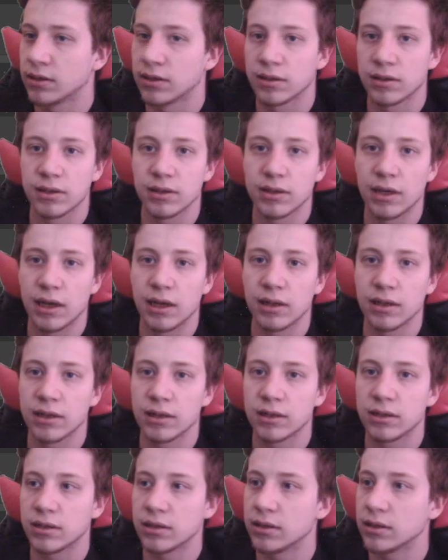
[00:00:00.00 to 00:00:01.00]
Scale
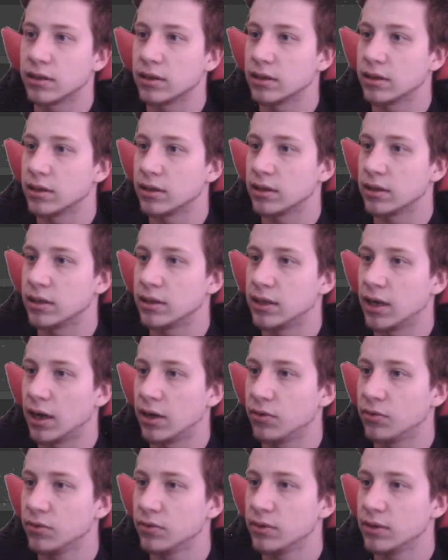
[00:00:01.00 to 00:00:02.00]
it
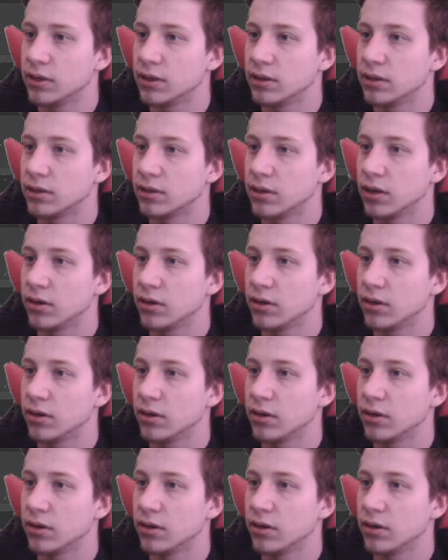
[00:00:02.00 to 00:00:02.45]
down.